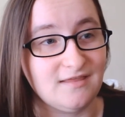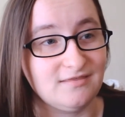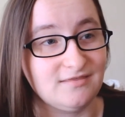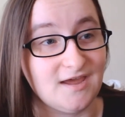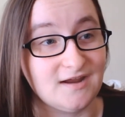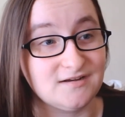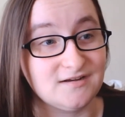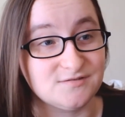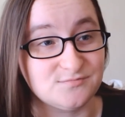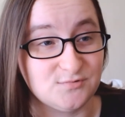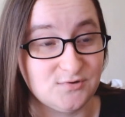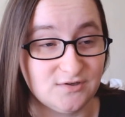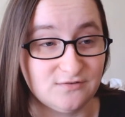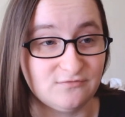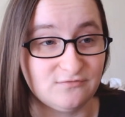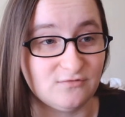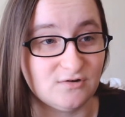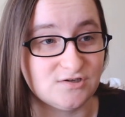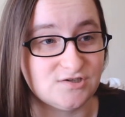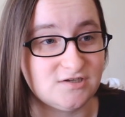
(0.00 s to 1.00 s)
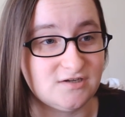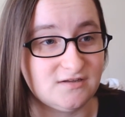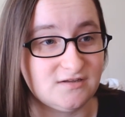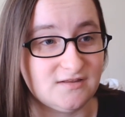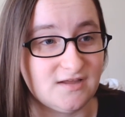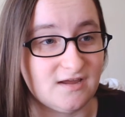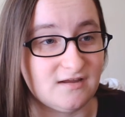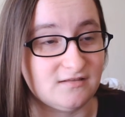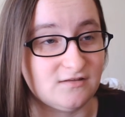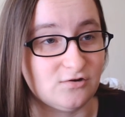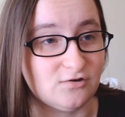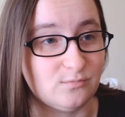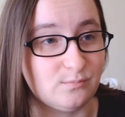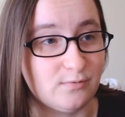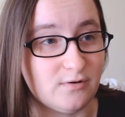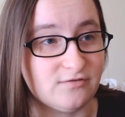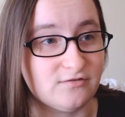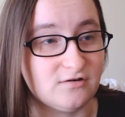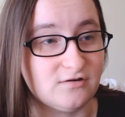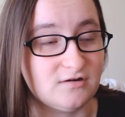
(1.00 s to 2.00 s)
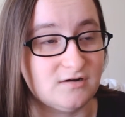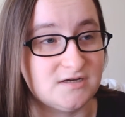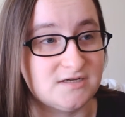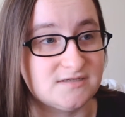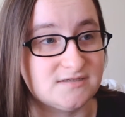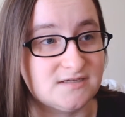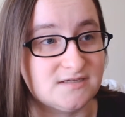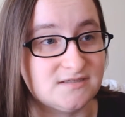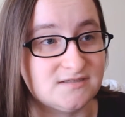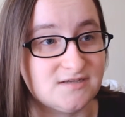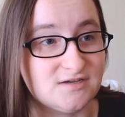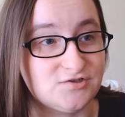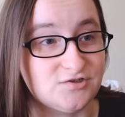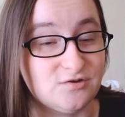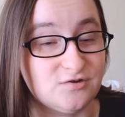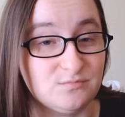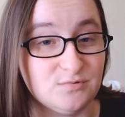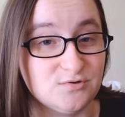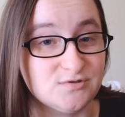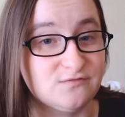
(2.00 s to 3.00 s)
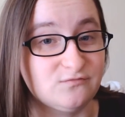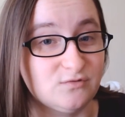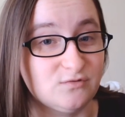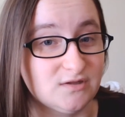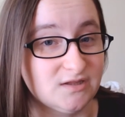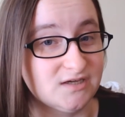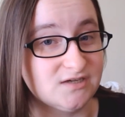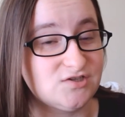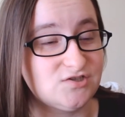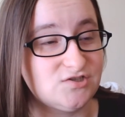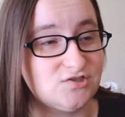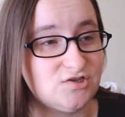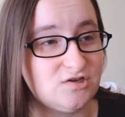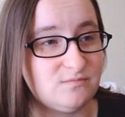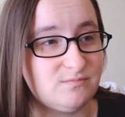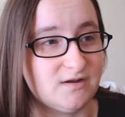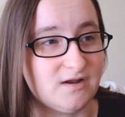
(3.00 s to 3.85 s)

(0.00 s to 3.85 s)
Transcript: that is really unfortunate that their brother is in such an abusive relationship,